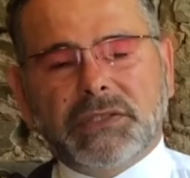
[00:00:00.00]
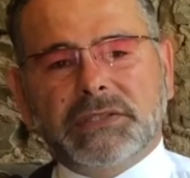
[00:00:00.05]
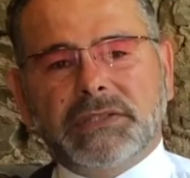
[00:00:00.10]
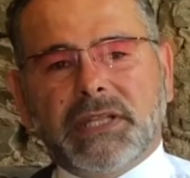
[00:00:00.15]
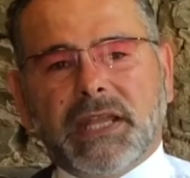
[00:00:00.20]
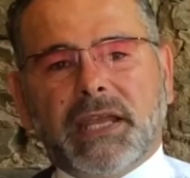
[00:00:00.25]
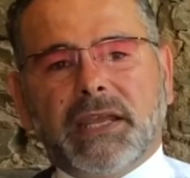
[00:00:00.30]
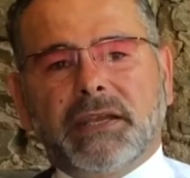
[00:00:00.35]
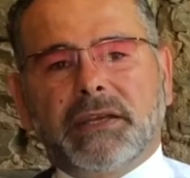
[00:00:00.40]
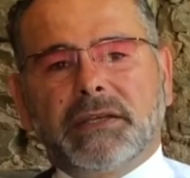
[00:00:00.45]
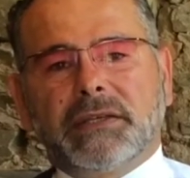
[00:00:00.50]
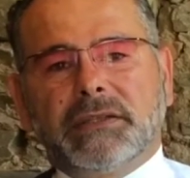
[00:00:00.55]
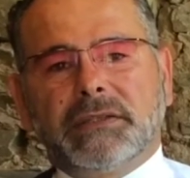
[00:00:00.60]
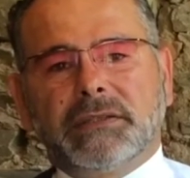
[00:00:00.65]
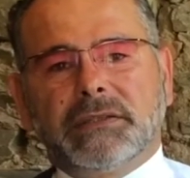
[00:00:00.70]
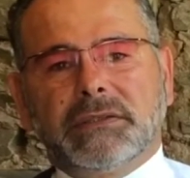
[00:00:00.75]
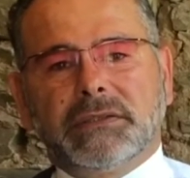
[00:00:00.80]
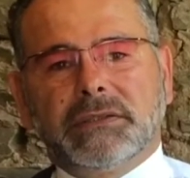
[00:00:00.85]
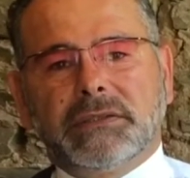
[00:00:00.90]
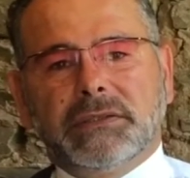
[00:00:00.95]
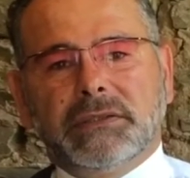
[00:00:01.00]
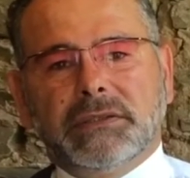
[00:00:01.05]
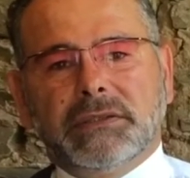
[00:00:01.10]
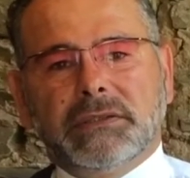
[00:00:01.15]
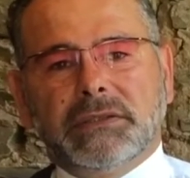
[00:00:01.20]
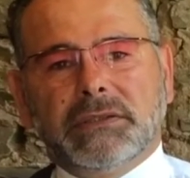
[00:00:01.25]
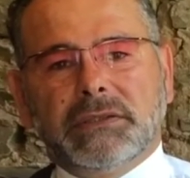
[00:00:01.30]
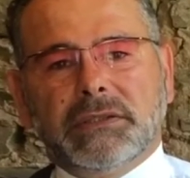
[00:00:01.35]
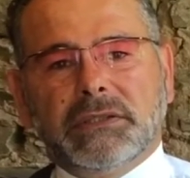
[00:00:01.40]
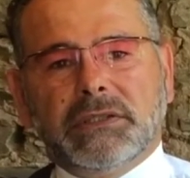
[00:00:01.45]
this tanker.
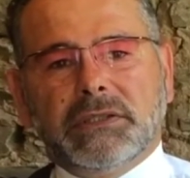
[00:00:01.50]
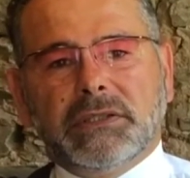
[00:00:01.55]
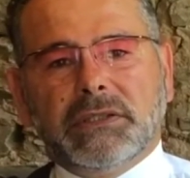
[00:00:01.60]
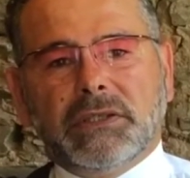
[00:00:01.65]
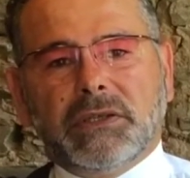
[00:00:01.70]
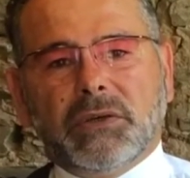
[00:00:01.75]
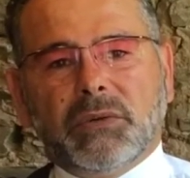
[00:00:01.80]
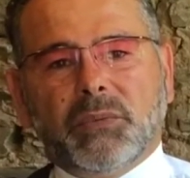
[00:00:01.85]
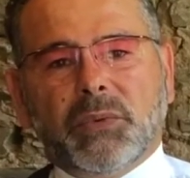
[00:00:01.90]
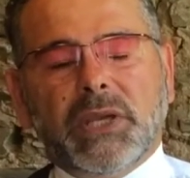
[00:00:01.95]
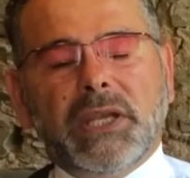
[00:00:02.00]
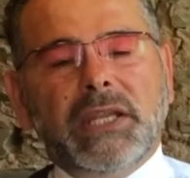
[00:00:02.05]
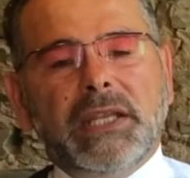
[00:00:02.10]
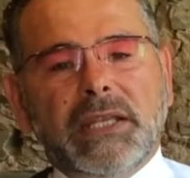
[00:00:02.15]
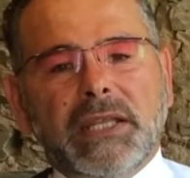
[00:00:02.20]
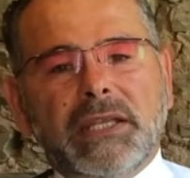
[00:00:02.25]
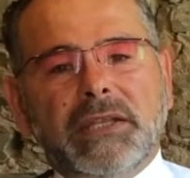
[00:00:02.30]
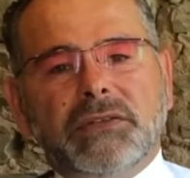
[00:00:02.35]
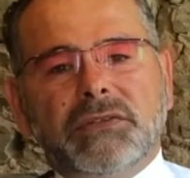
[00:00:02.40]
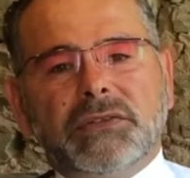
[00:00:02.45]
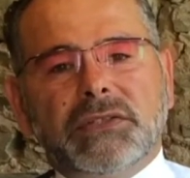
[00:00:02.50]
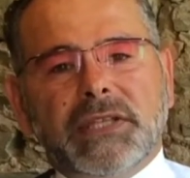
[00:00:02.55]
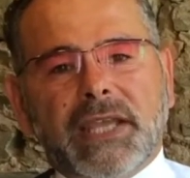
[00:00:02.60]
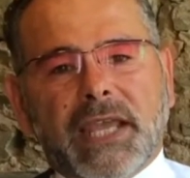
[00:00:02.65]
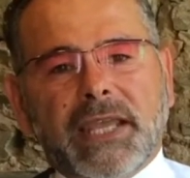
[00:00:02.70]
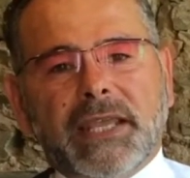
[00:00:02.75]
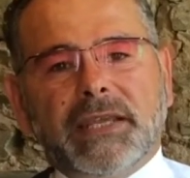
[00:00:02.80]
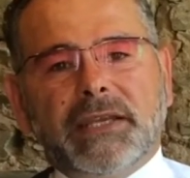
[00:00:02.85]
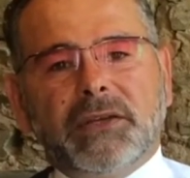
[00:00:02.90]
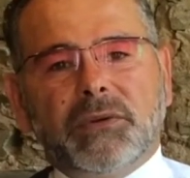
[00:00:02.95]
We need to
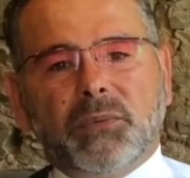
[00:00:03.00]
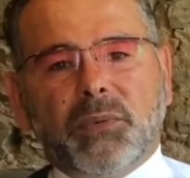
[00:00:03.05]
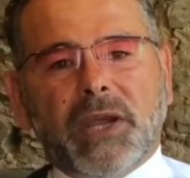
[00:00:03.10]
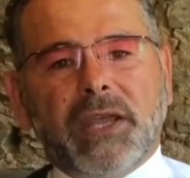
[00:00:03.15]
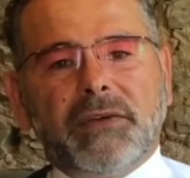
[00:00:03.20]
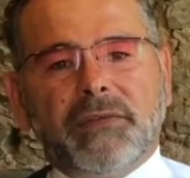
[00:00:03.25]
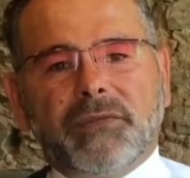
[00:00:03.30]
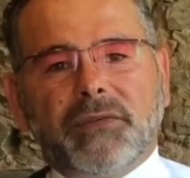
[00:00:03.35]
take it away